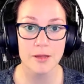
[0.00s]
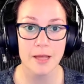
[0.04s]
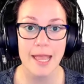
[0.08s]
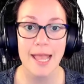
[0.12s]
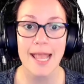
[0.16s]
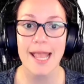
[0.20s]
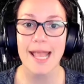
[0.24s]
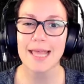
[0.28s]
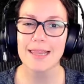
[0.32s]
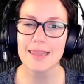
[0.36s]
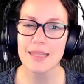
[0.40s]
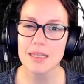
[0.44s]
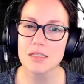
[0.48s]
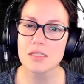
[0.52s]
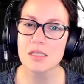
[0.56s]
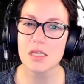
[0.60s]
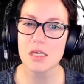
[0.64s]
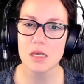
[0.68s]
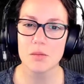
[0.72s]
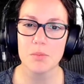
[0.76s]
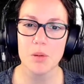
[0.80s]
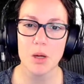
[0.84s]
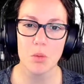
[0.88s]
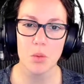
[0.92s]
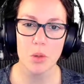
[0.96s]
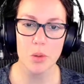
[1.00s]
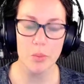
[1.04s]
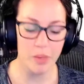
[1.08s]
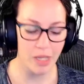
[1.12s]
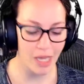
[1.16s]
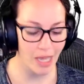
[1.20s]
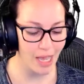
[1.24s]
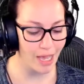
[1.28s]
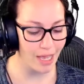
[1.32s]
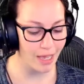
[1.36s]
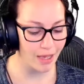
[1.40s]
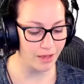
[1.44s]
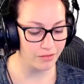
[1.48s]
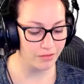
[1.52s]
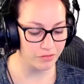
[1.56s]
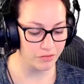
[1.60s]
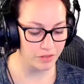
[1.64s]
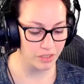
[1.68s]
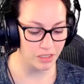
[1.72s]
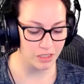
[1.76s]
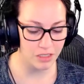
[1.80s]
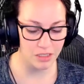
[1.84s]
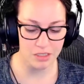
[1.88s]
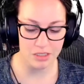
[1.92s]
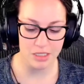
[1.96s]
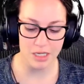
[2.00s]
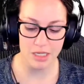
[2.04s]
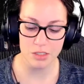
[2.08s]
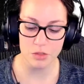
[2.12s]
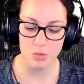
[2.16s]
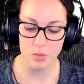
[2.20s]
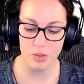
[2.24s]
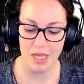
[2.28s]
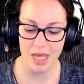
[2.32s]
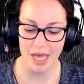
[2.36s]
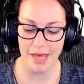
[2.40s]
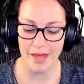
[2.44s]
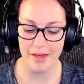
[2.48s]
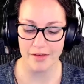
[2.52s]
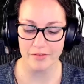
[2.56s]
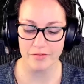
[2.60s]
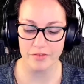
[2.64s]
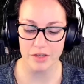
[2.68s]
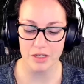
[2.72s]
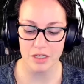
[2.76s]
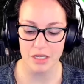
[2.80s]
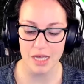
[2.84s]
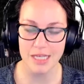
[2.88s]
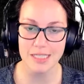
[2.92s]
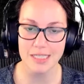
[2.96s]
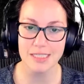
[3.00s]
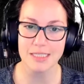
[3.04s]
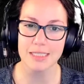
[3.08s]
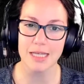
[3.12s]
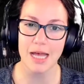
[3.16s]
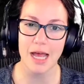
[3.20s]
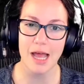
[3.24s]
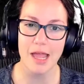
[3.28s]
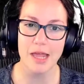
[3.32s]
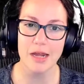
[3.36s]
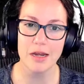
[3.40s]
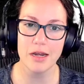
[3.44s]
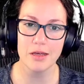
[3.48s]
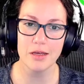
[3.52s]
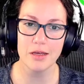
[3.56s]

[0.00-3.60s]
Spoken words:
And let's think about what we have. In this case, we have a side,